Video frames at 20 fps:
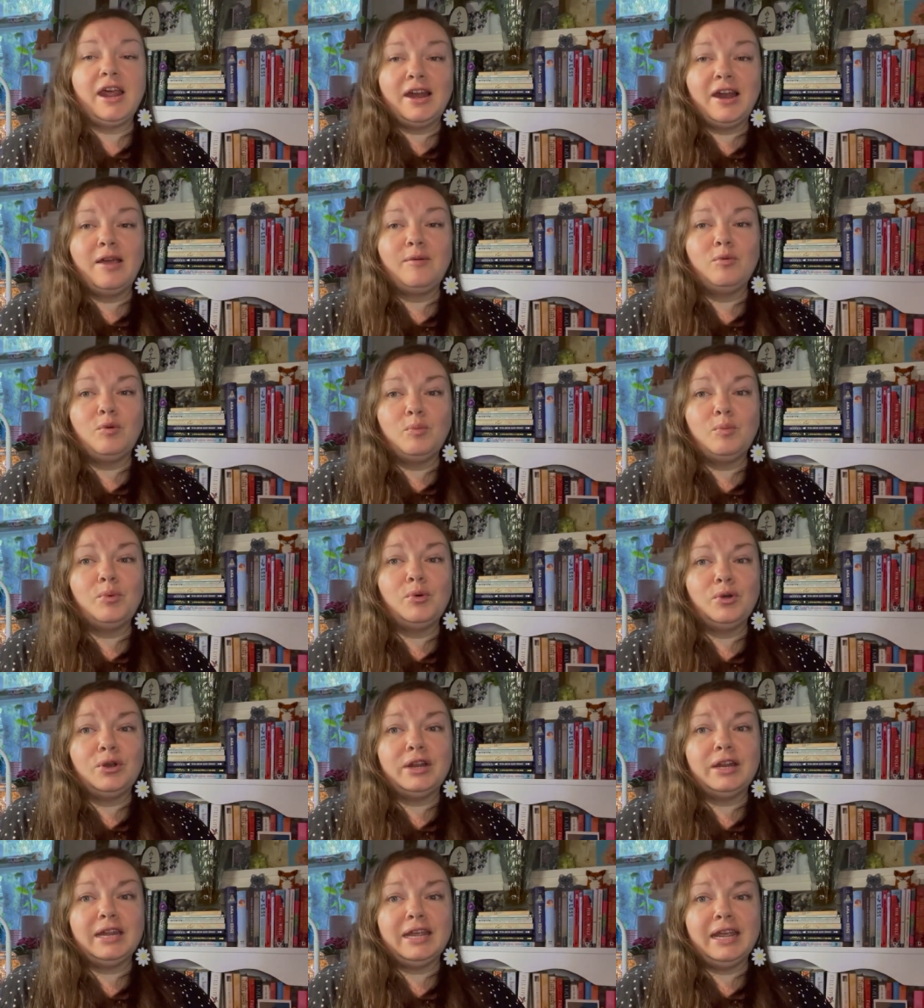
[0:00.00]
And I will
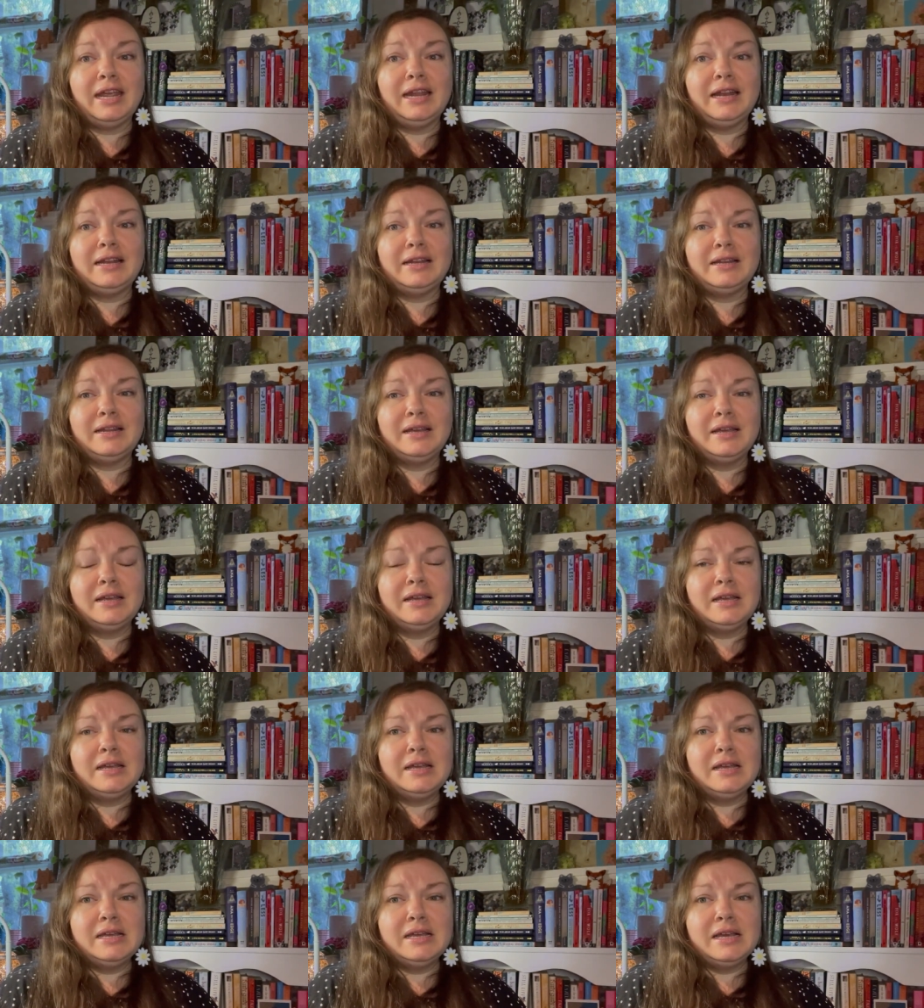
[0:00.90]
put it in
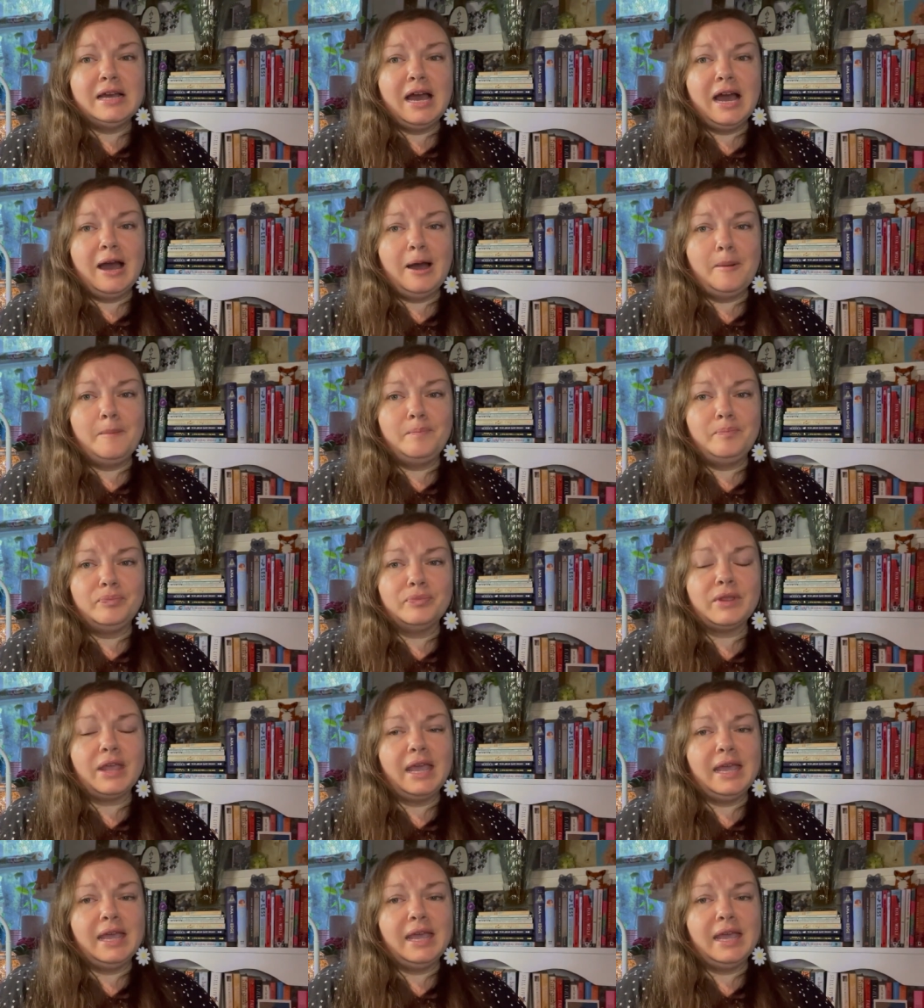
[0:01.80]
um,